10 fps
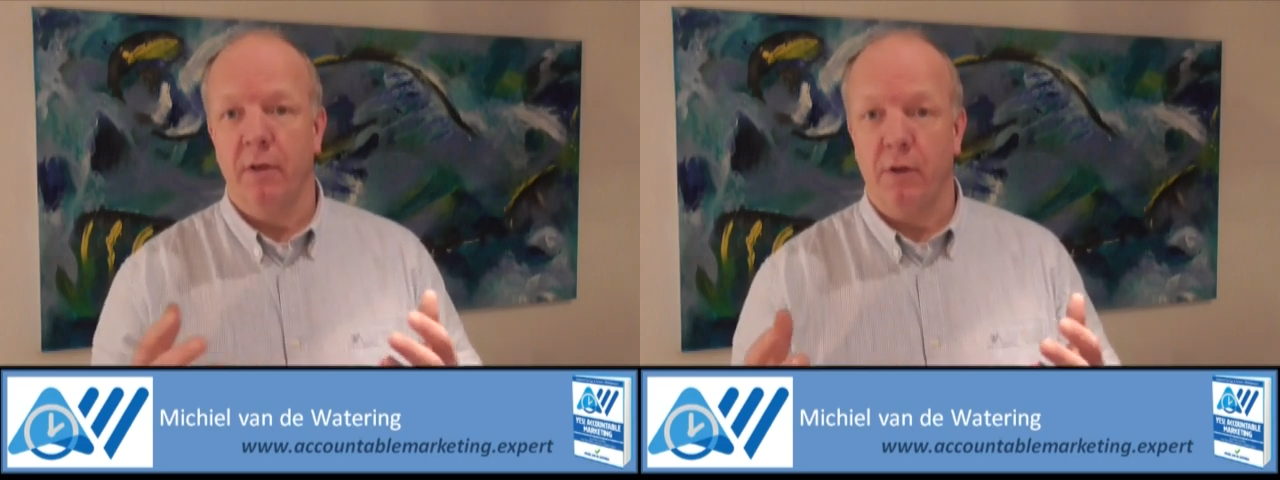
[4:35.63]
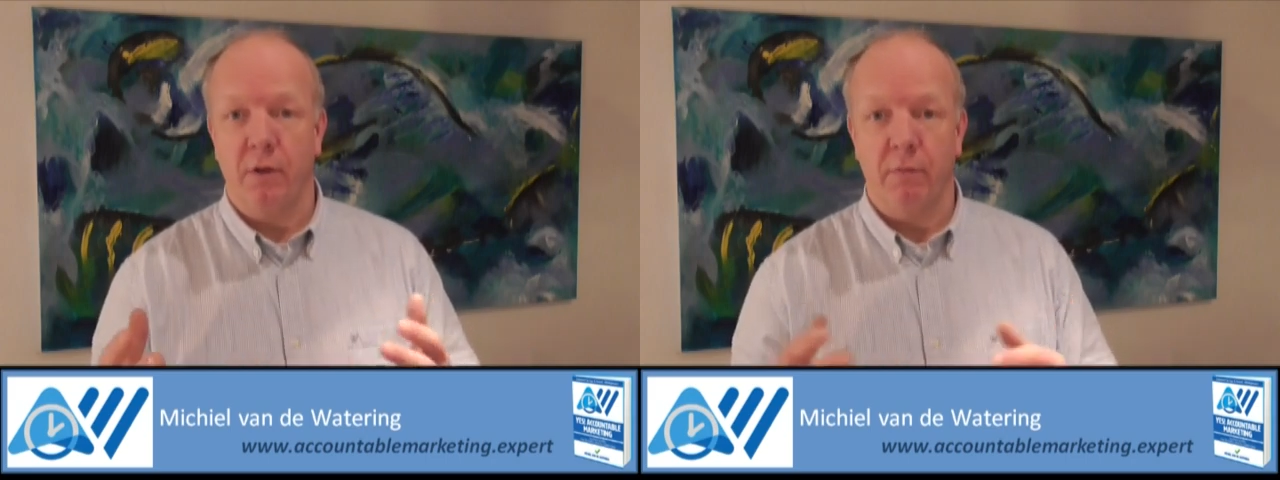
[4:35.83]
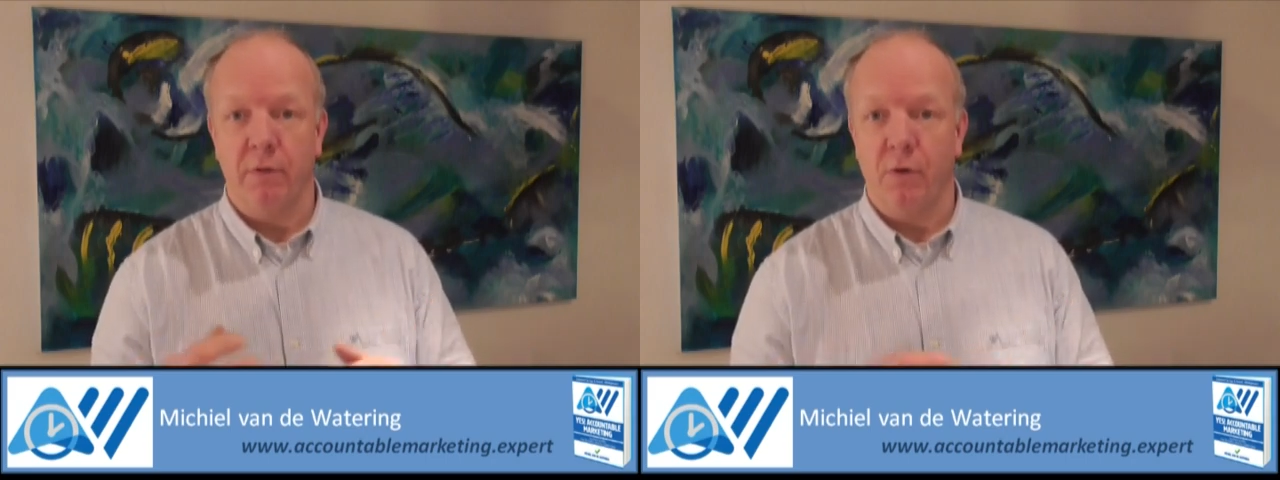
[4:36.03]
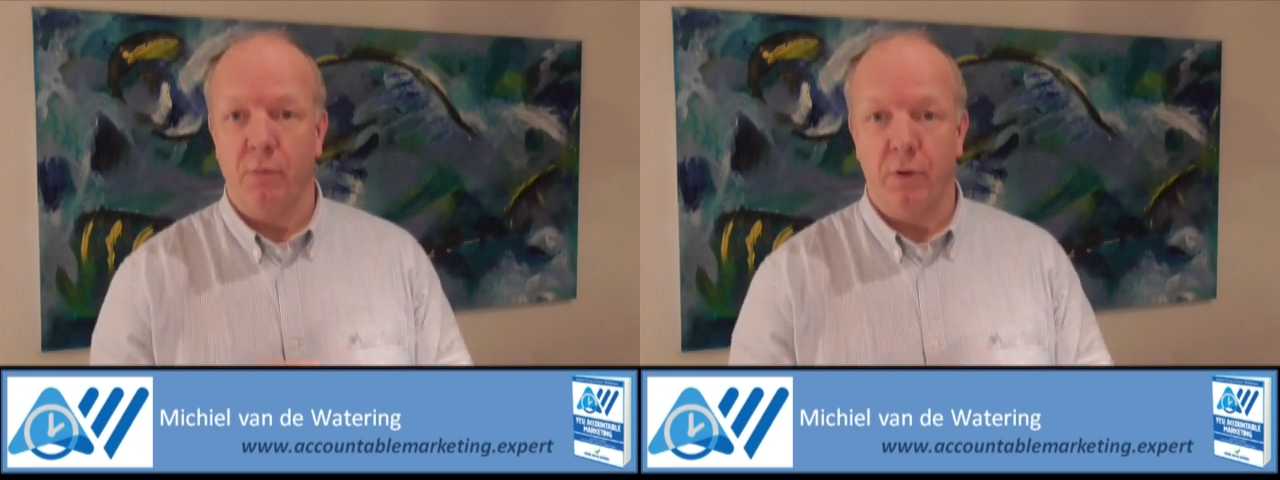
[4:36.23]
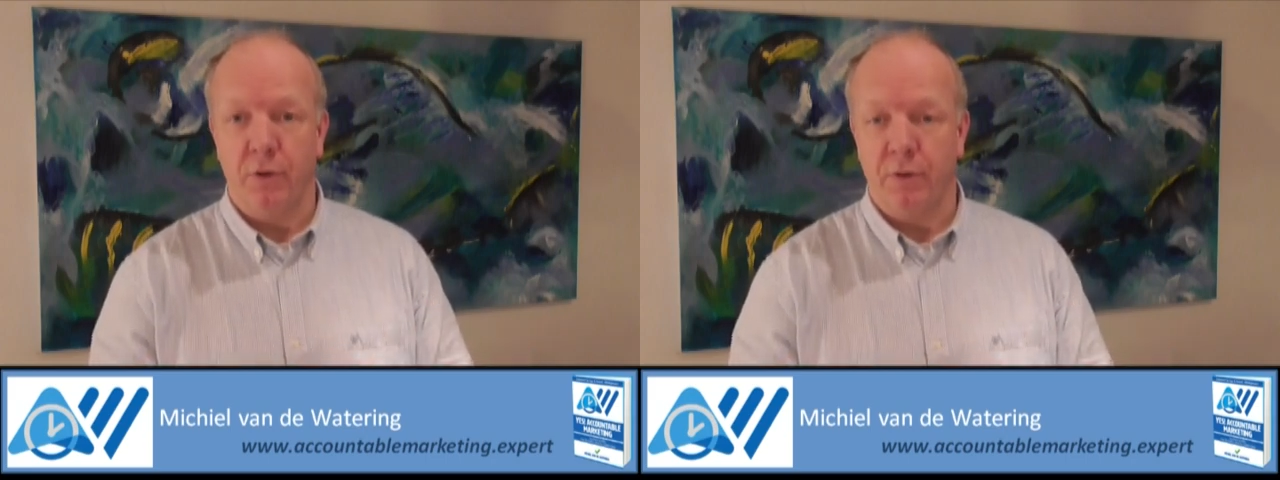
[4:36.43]
the current
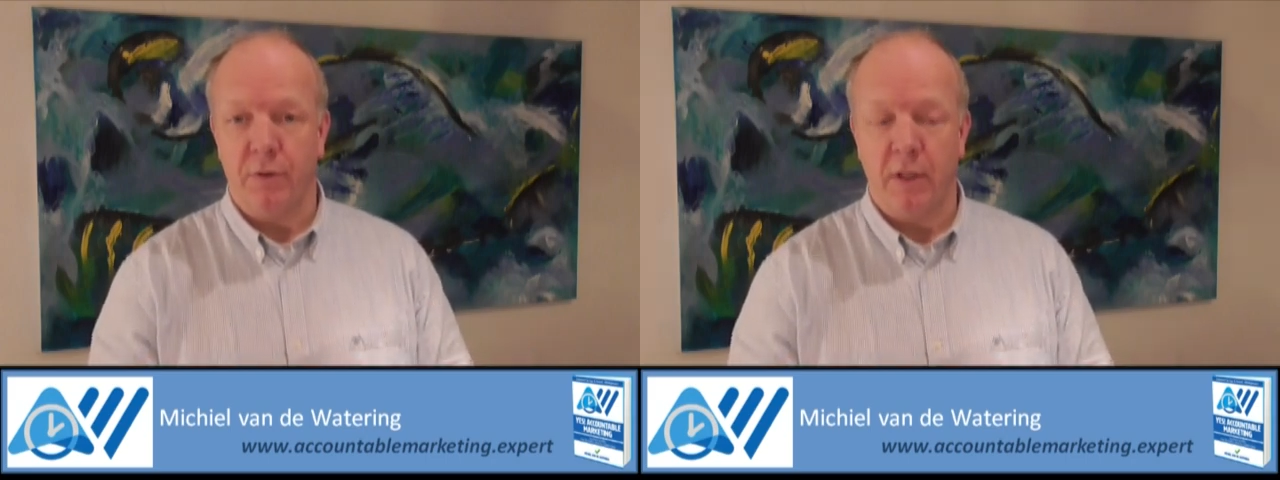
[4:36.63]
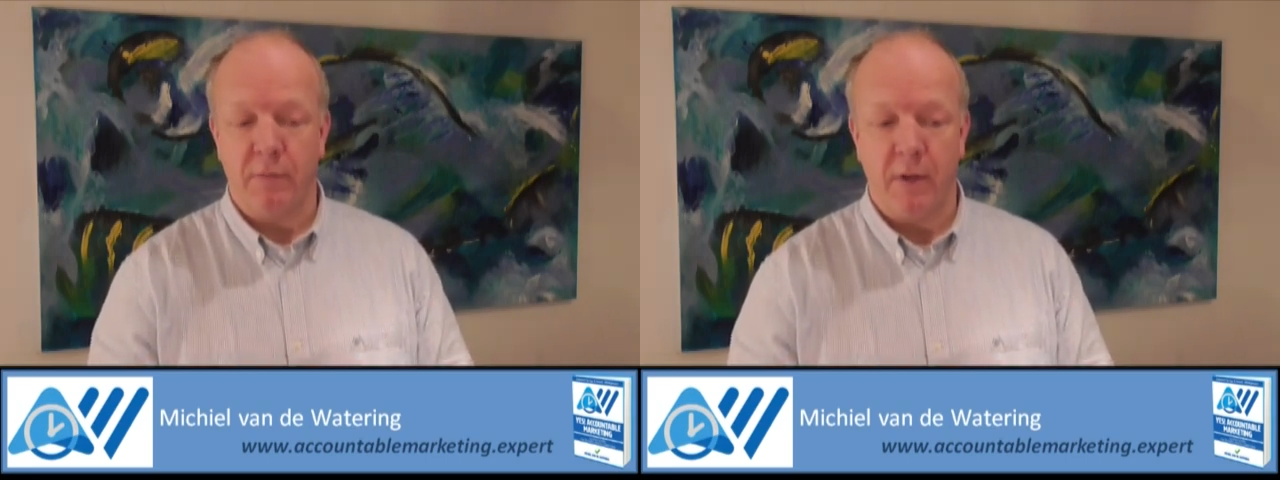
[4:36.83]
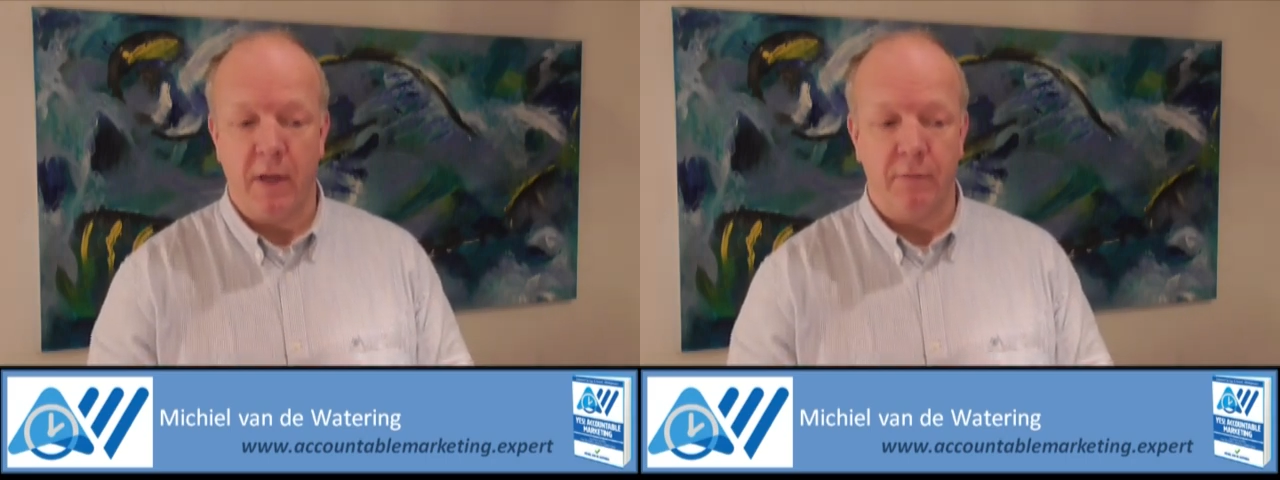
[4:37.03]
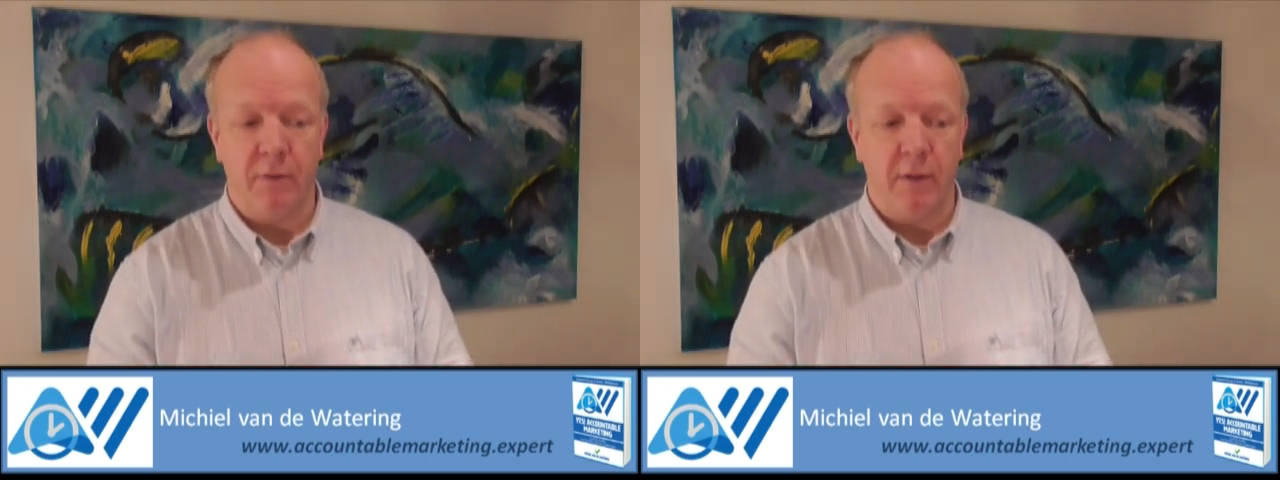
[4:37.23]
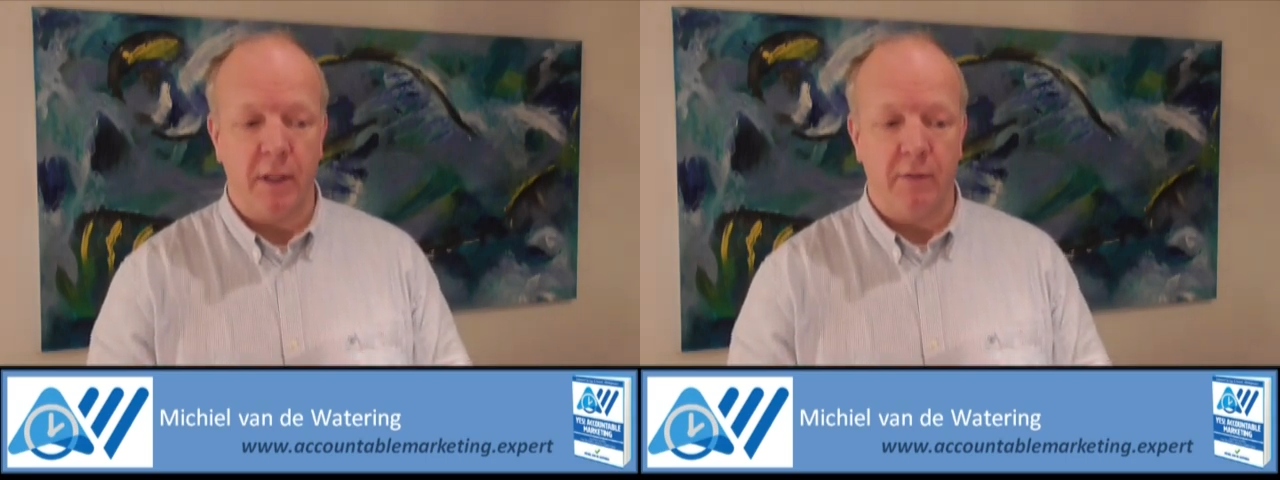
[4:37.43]
commercials that we have on
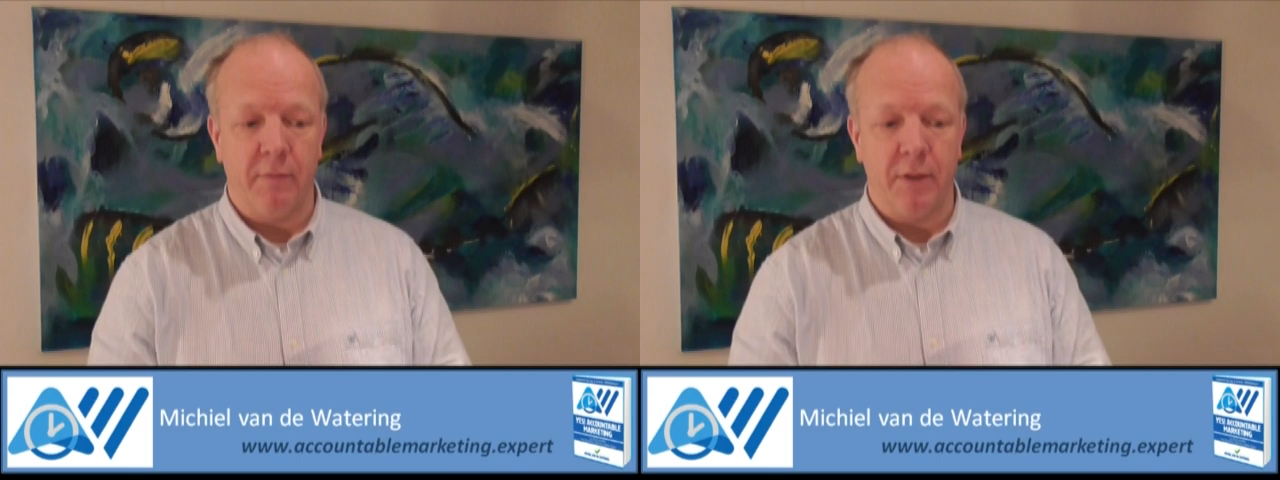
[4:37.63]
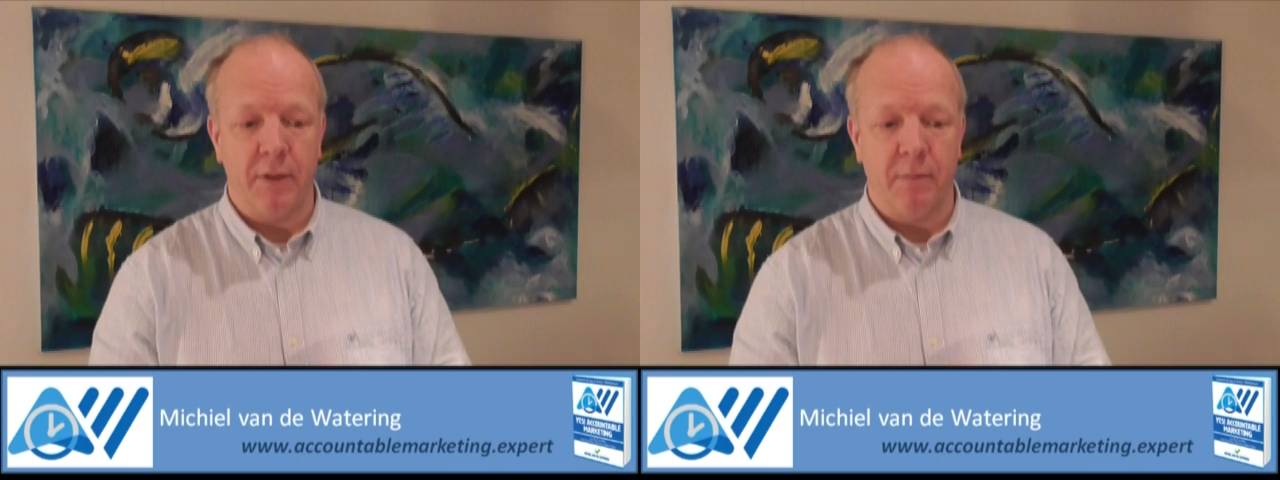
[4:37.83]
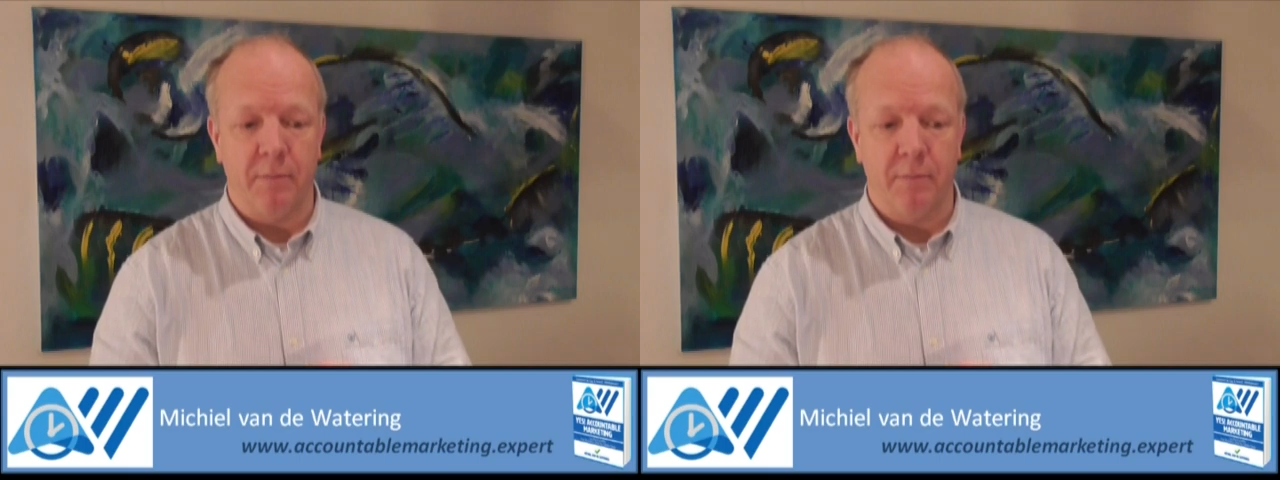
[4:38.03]
the television.